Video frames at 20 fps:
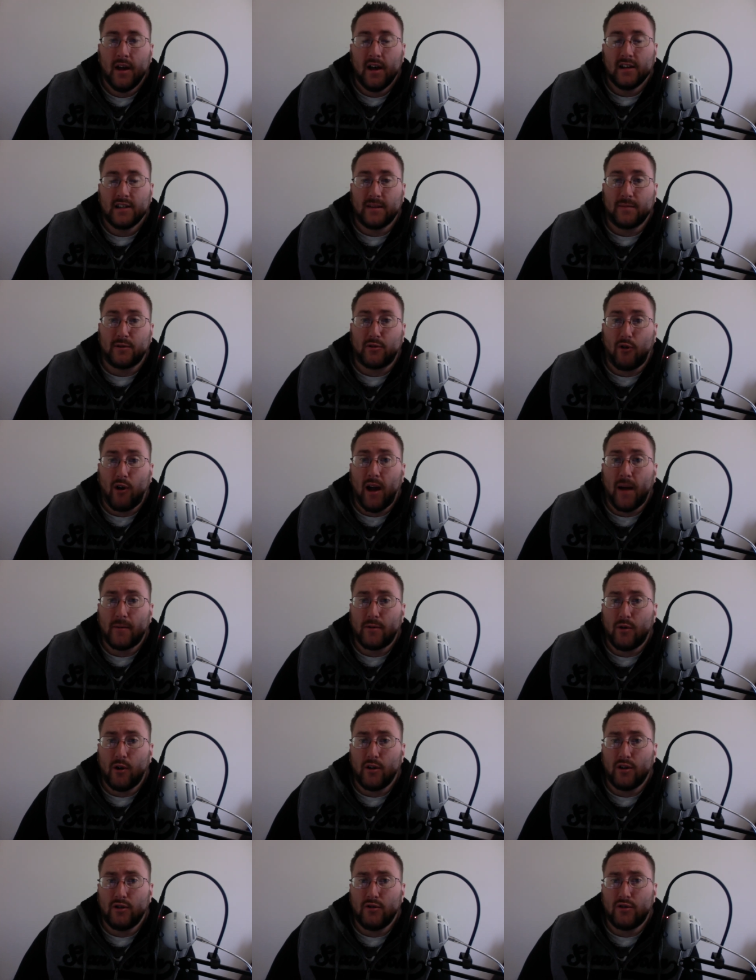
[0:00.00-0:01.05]
Subscribe to
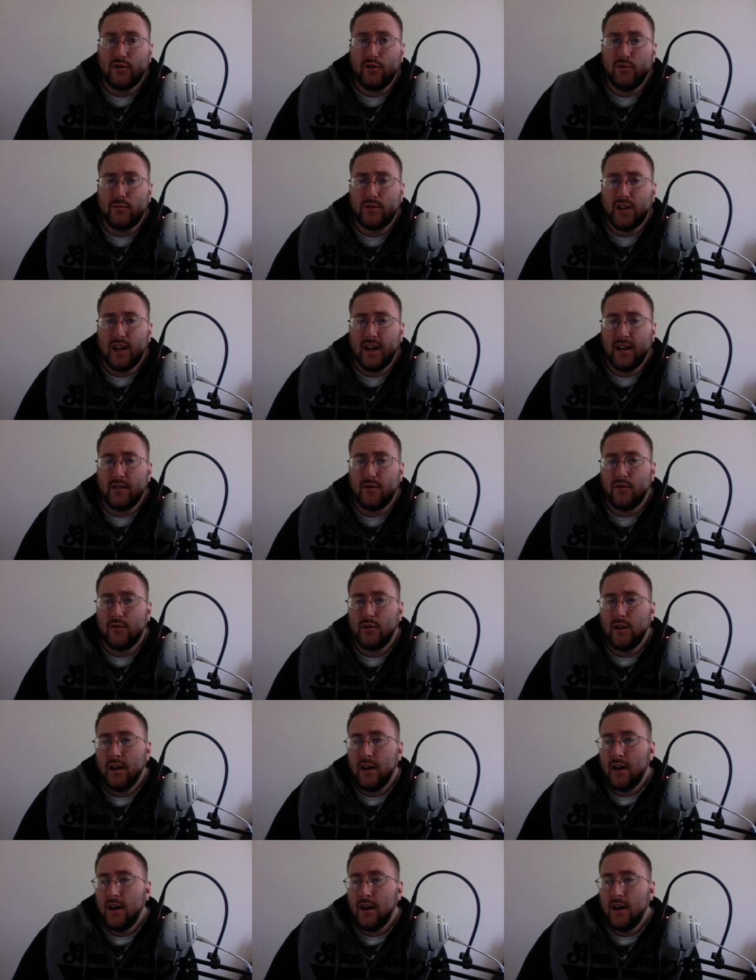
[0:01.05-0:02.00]
our YouTube channel.